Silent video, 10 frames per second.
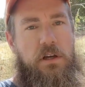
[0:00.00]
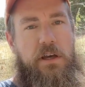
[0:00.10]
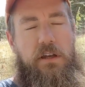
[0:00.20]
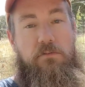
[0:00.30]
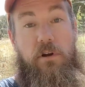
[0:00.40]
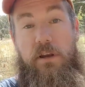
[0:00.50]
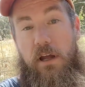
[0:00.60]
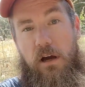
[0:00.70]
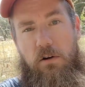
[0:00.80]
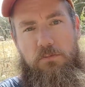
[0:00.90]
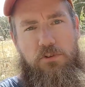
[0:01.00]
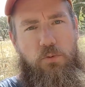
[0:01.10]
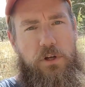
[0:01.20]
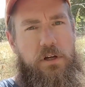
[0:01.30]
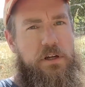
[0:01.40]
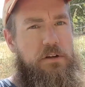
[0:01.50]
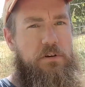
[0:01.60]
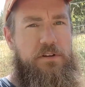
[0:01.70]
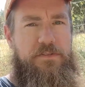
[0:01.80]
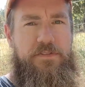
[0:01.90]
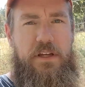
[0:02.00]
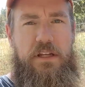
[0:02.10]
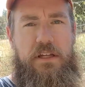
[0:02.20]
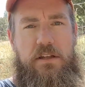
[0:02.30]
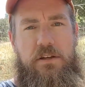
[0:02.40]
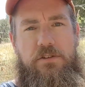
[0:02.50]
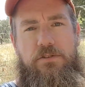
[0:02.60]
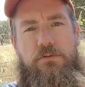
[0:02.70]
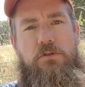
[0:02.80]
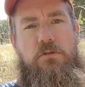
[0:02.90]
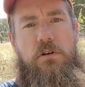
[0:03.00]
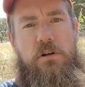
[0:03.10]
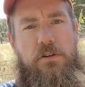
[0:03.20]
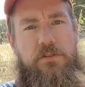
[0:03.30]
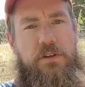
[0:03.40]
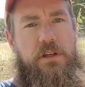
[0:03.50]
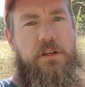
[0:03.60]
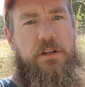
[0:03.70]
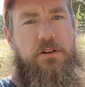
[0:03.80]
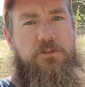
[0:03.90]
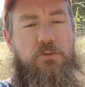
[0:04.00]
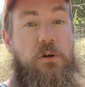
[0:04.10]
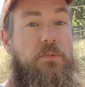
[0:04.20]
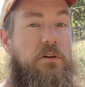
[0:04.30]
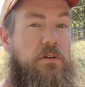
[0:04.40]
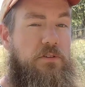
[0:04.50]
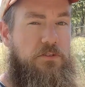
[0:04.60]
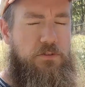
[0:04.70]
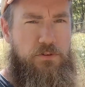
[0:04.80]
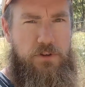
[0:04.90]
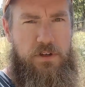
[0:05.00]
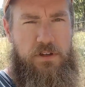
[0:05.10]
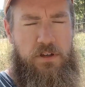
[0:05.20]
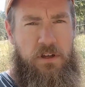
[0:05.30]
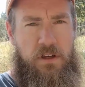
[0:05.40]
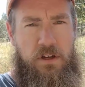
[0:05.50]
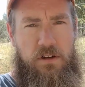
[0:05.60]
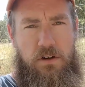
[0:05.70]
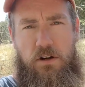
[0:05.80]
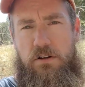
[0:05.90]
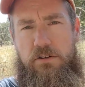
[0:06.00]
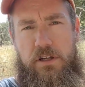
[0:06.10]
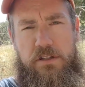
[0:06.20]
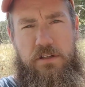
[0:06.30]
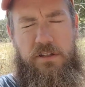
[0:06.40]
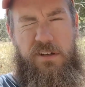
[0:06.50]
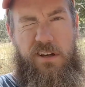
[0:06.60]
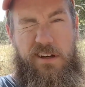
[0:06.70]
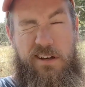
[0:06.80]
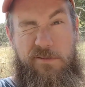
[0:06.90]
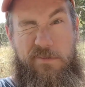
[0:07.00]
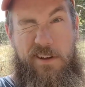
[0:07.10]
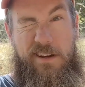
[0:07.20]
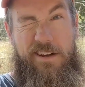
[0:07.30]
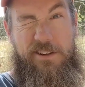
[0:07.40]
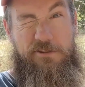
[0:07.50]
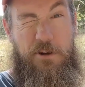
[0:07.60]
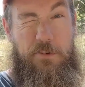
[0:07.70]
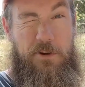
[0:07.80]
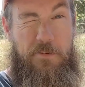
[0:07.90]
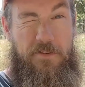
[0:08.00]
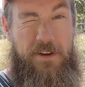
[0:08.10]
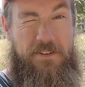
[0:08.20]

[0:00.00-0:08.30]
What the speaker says: and right now I'm just working on getting ready to feed it through the sweep that runs through the concrete. I'm dripping on my